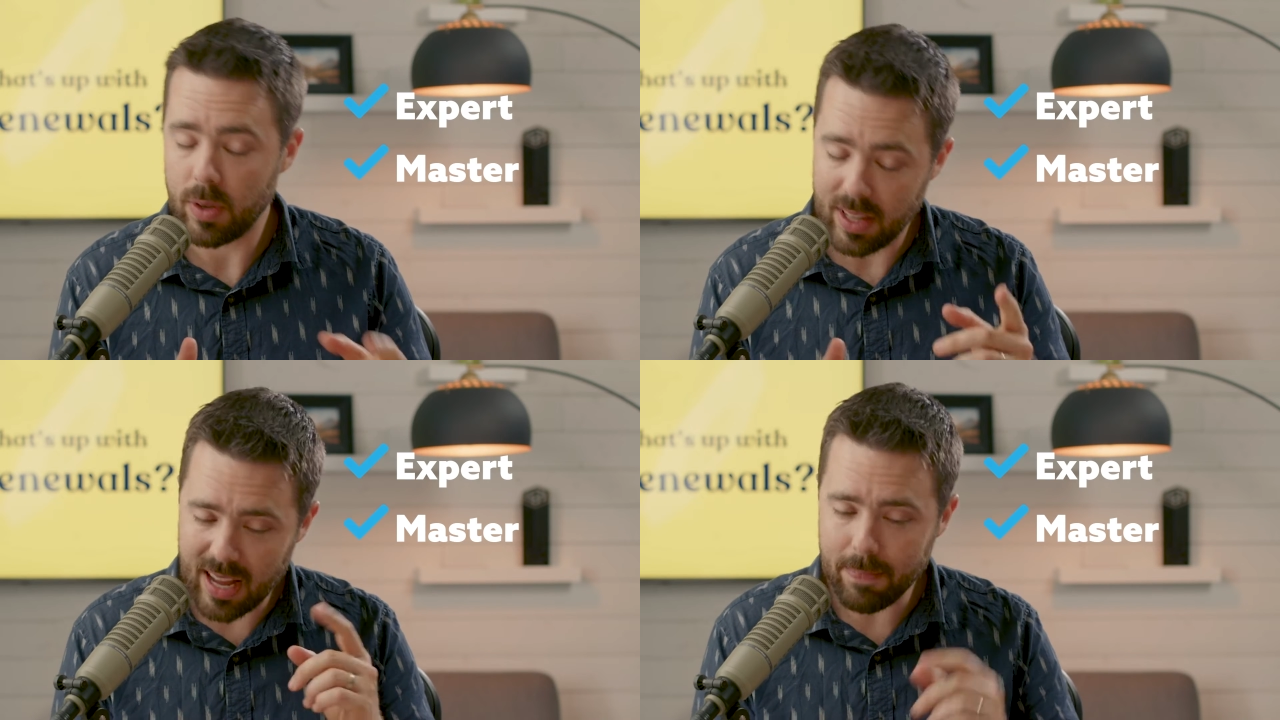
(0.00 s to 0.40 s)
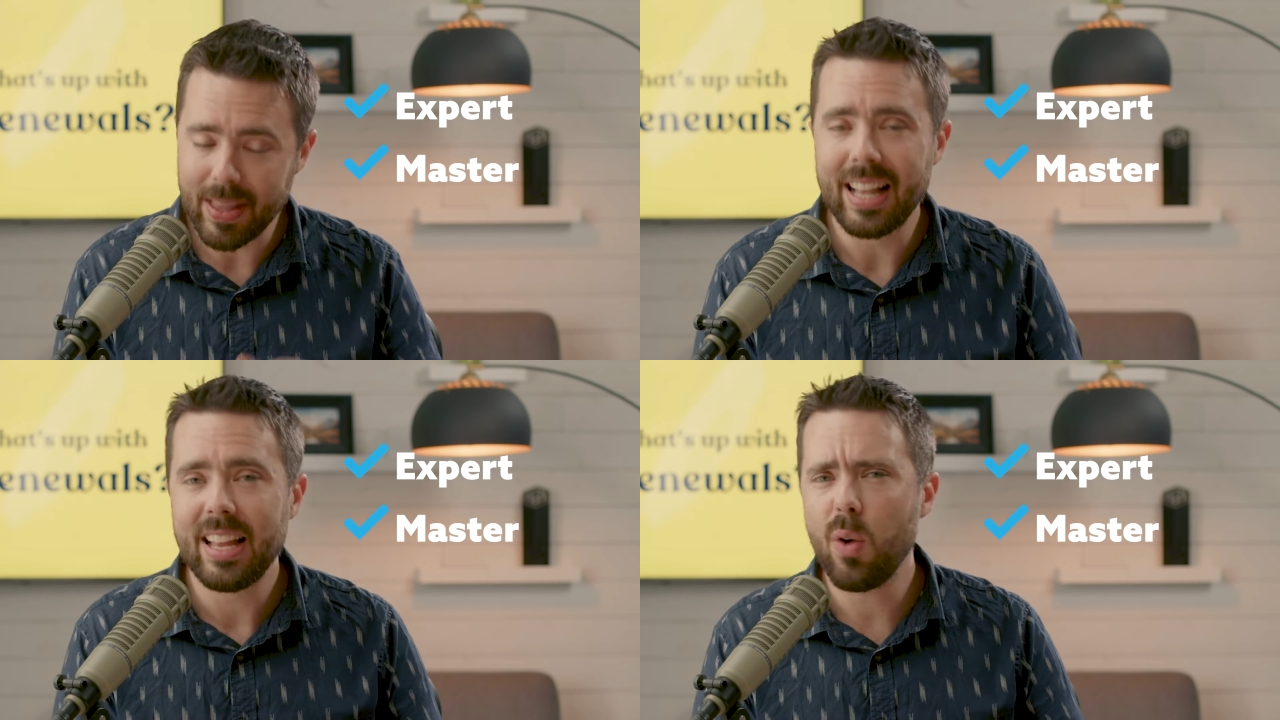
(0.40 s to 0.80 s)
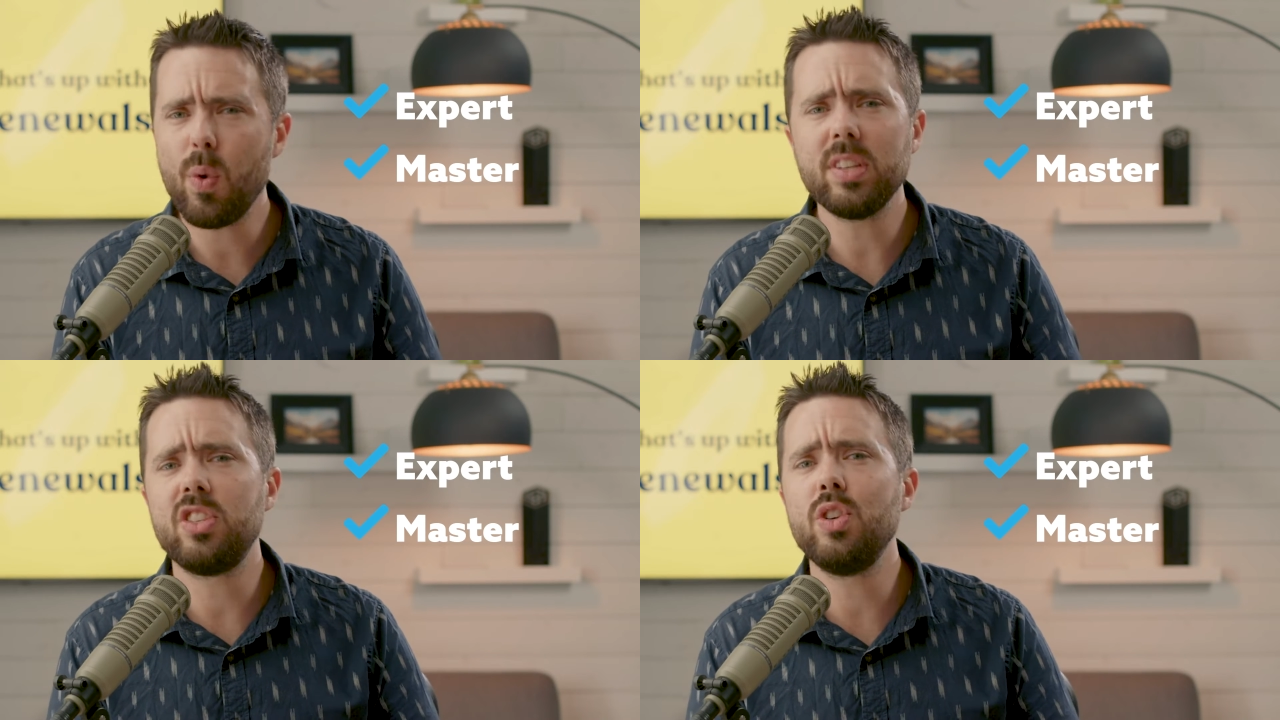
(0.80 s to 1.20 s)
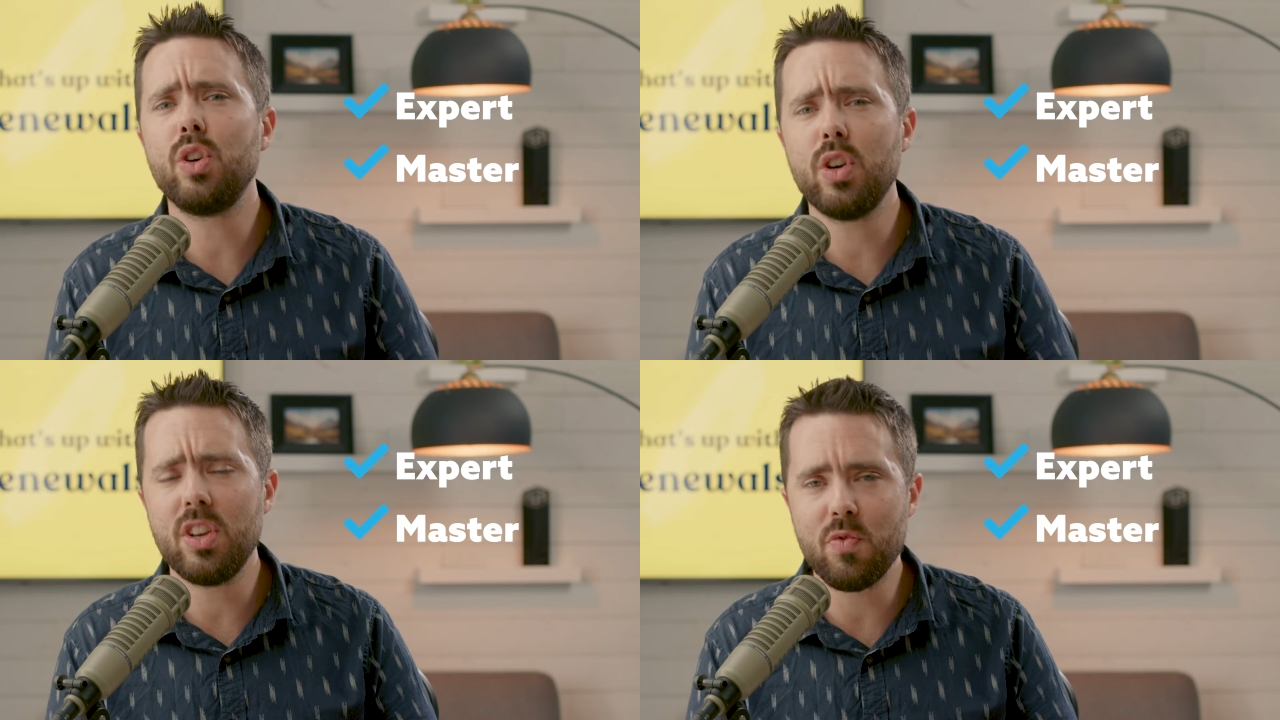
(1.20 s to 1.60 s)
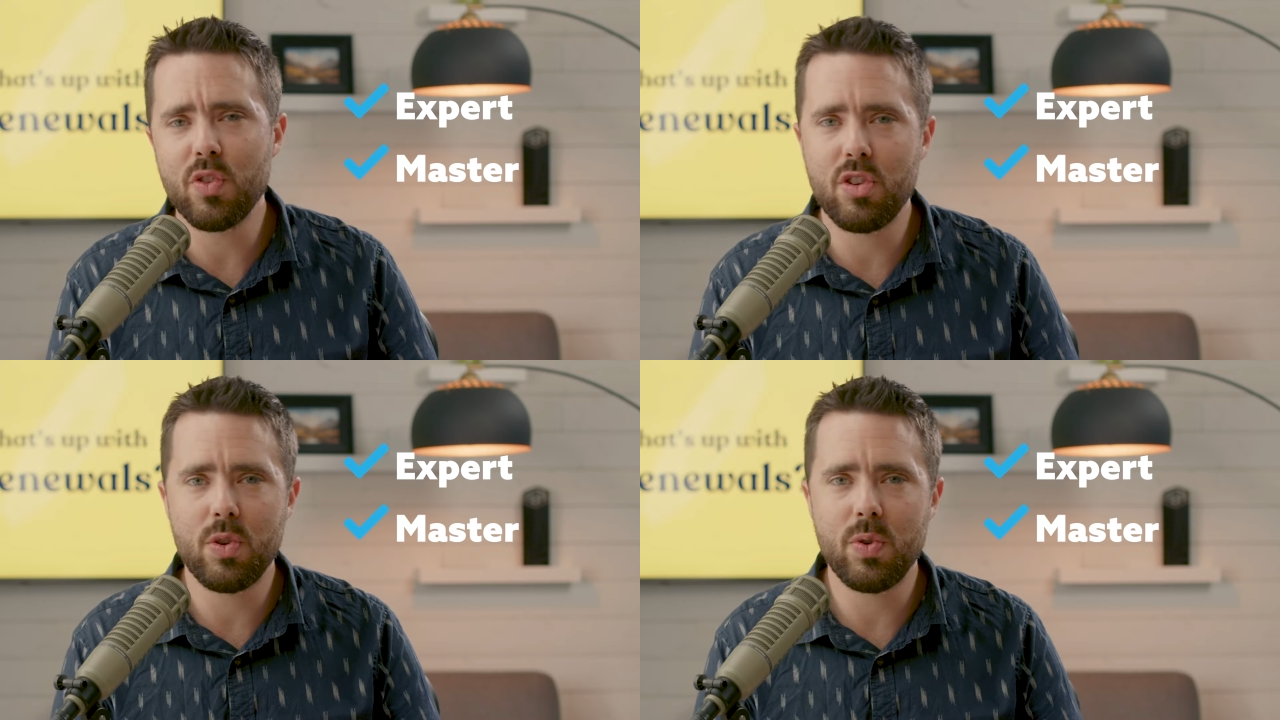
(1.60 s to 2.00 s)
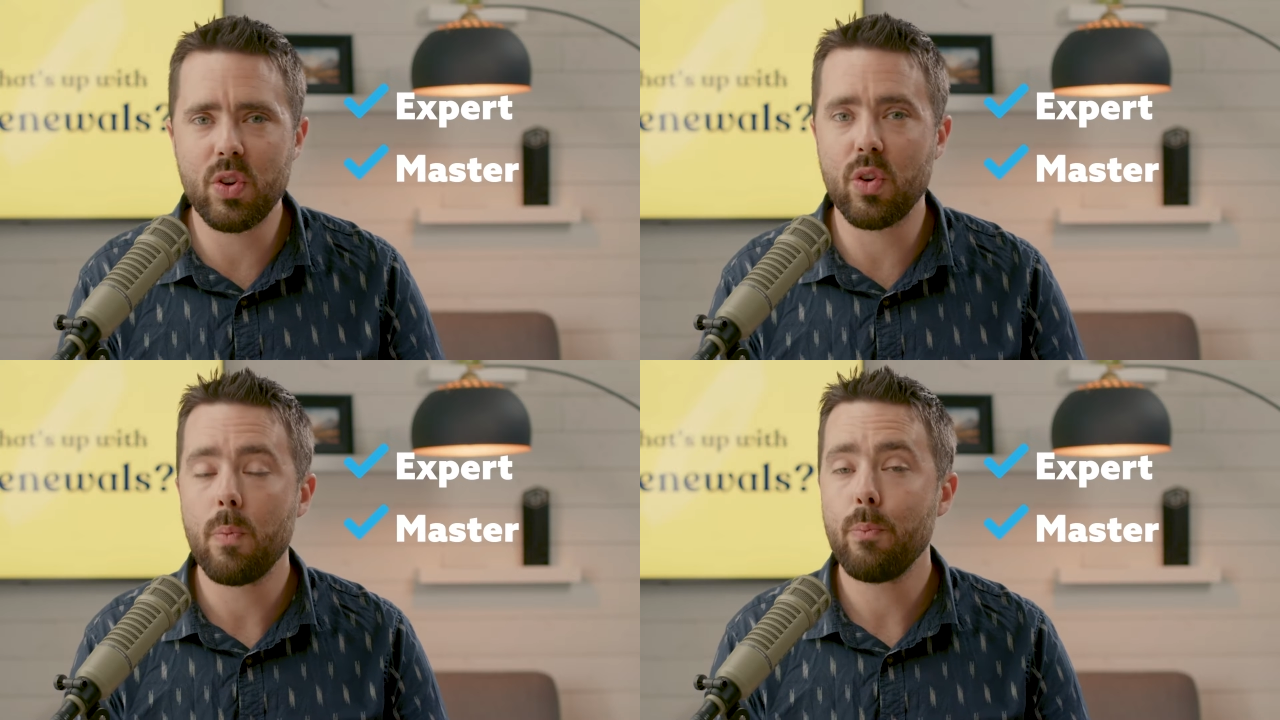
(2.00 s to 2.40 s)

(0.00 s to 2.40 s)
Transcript: Yep, it was that you couldn't renew your